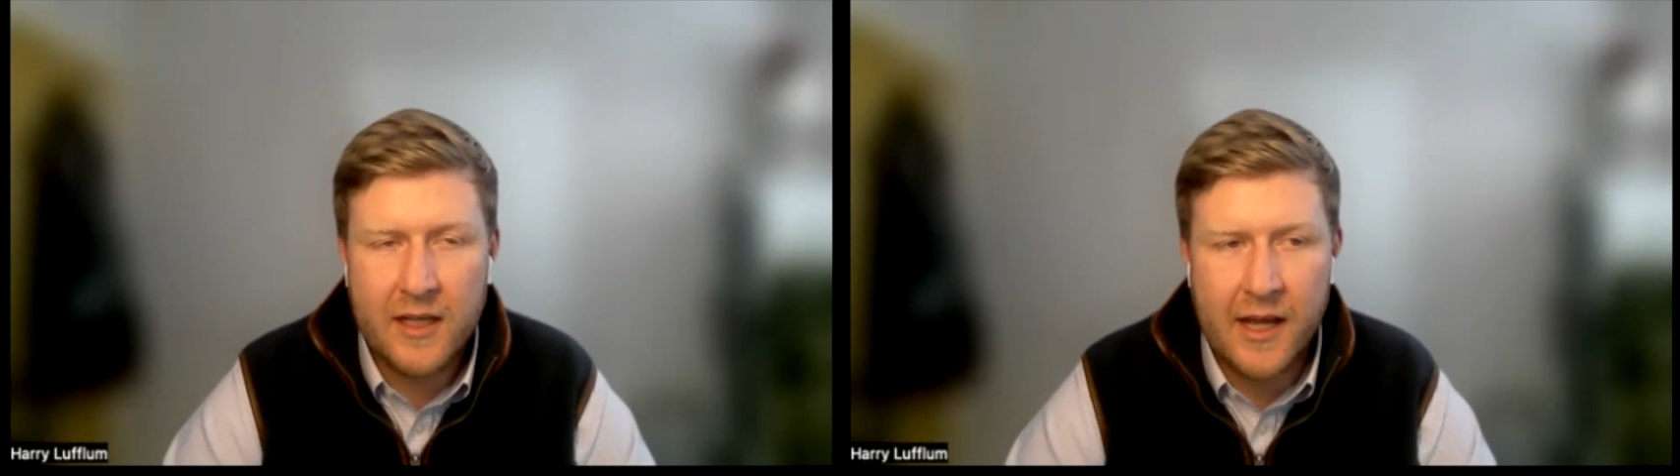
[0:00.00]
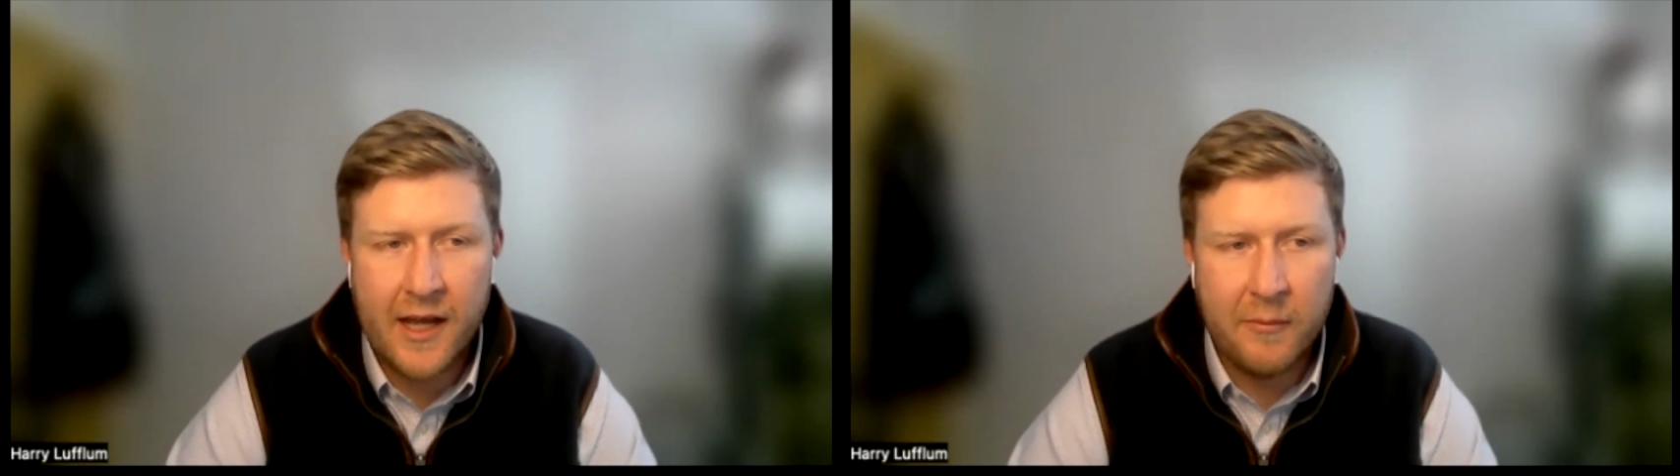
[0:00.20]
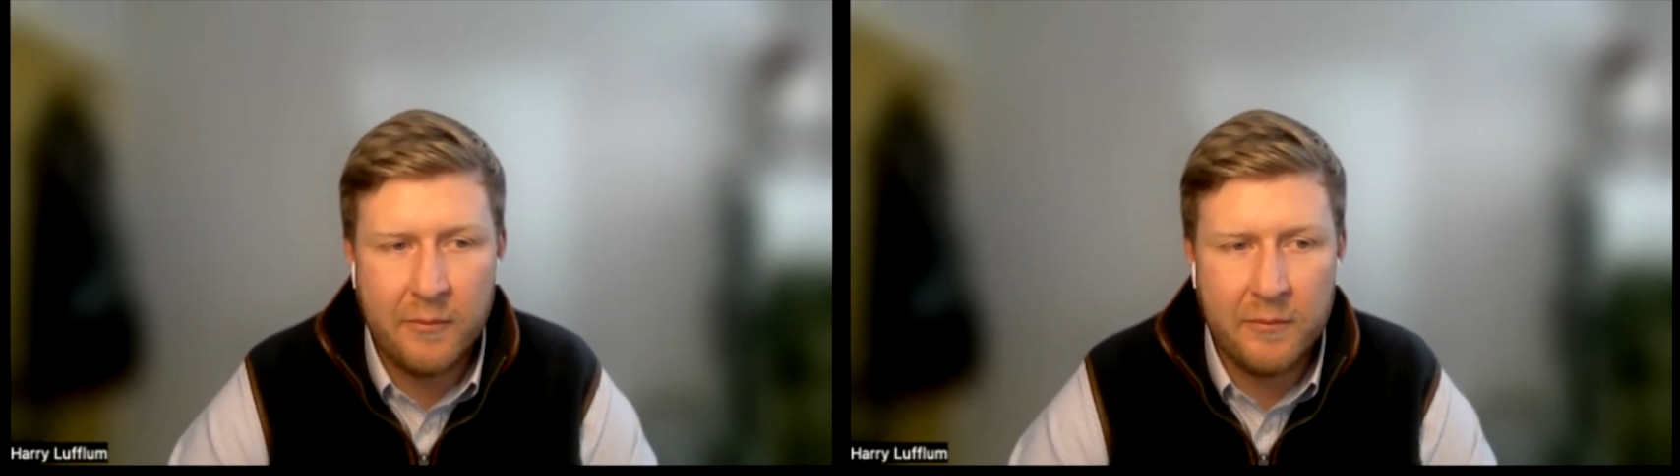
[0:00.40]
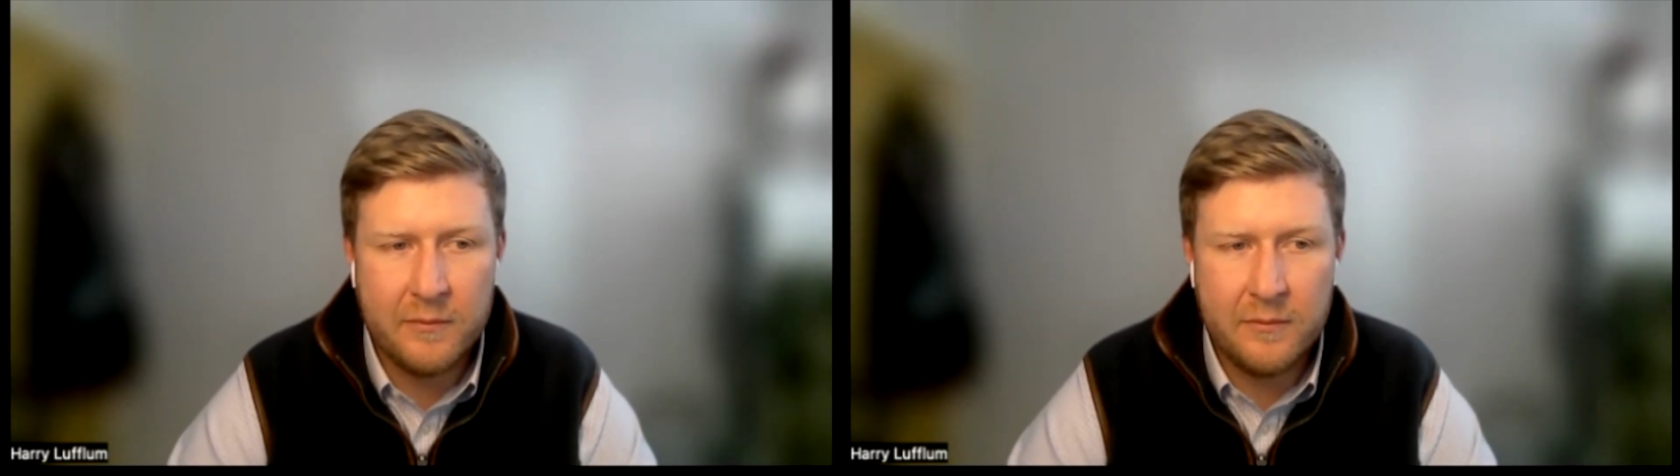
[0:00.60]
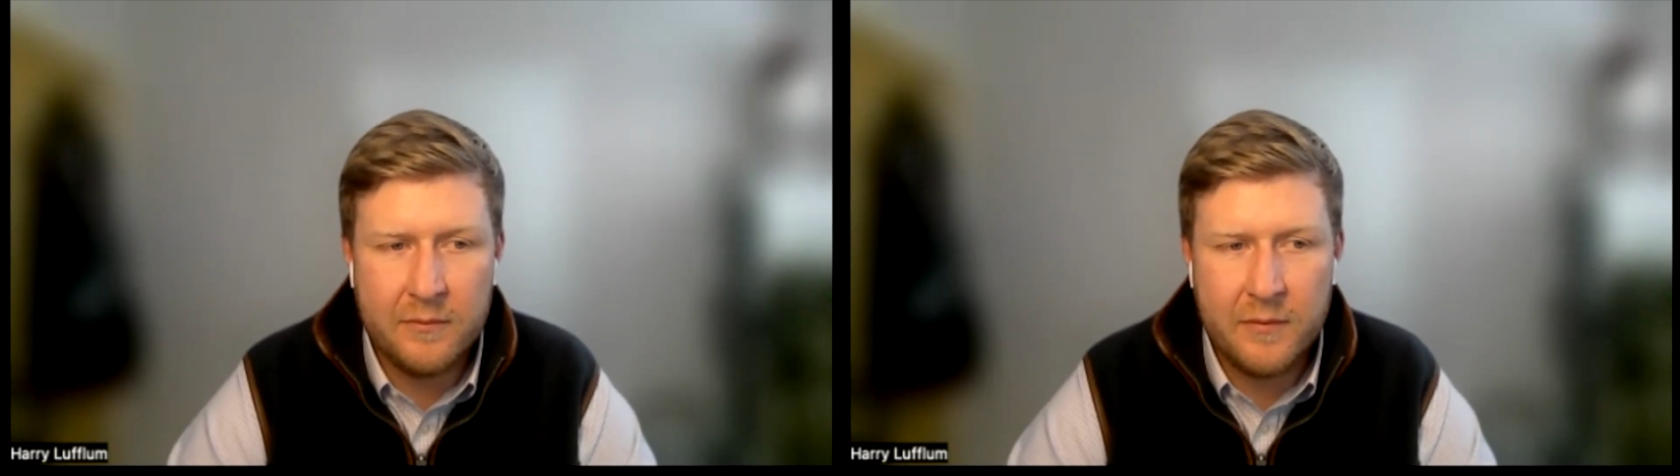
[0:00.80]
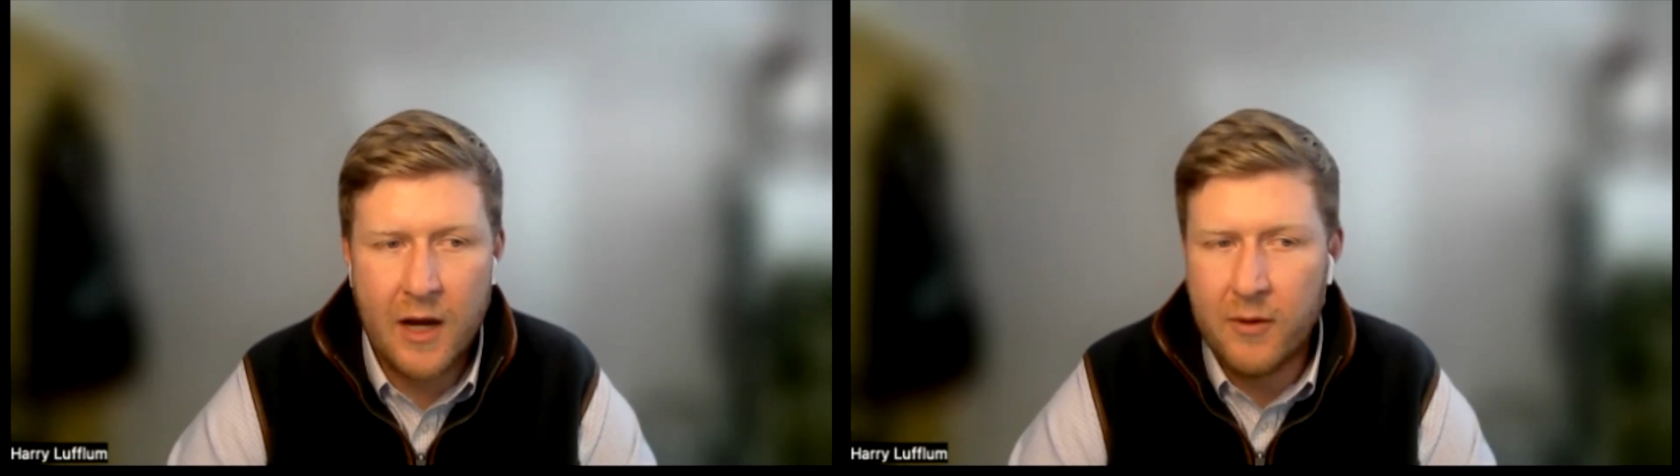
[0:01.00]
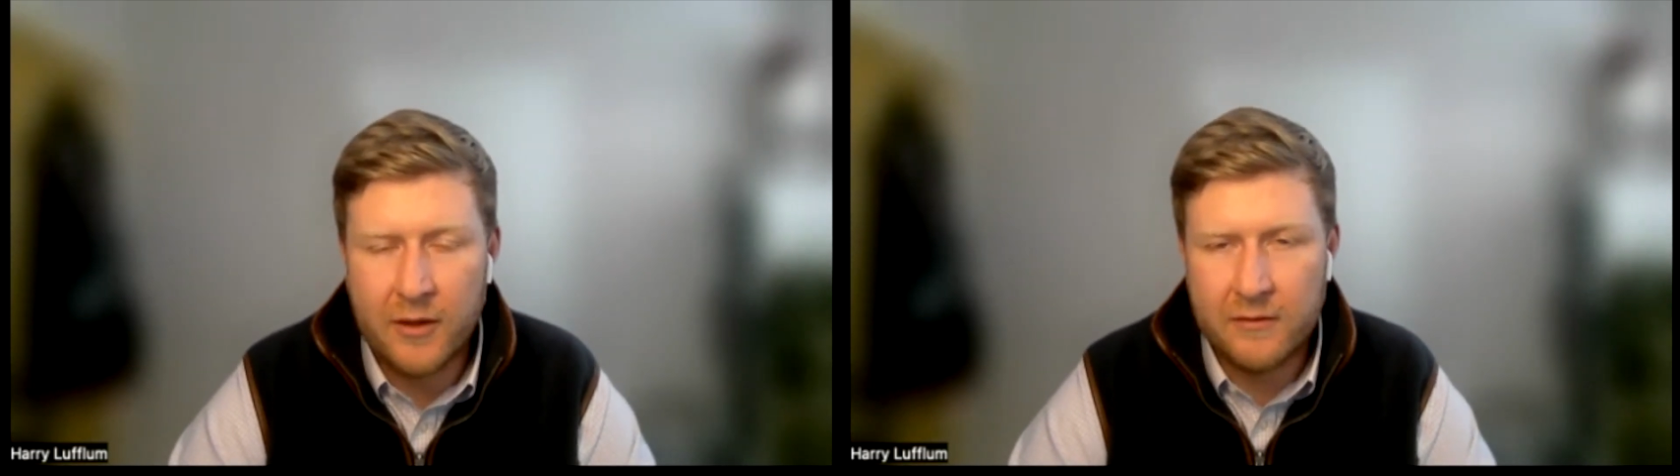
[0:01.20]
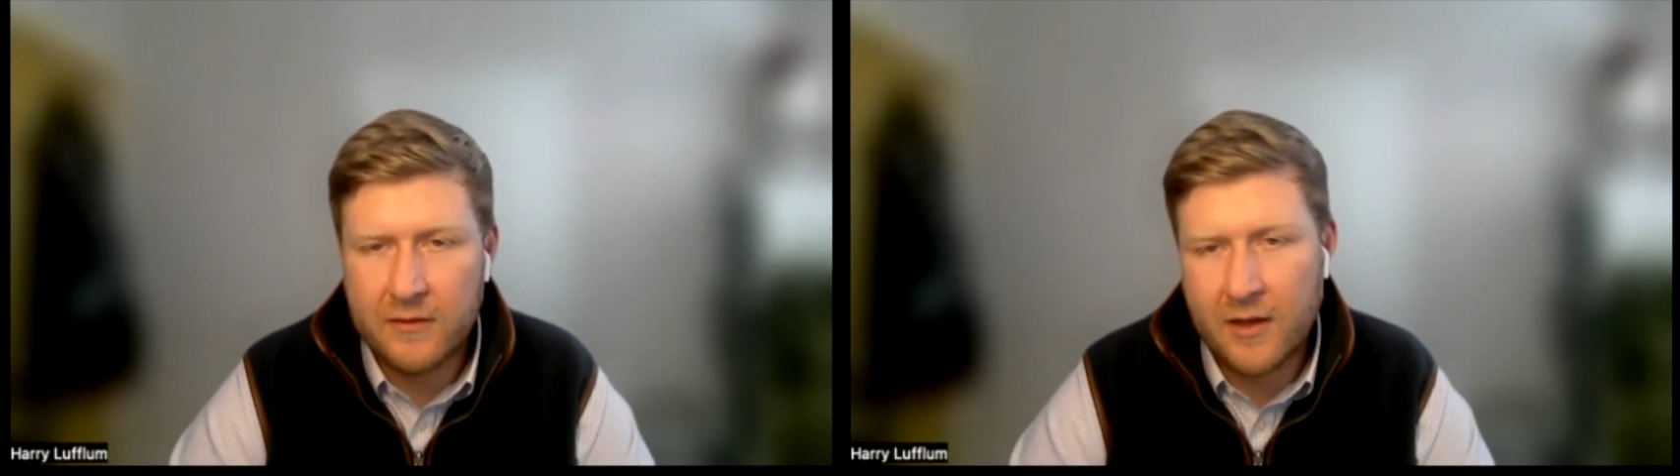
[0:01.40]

but I won't.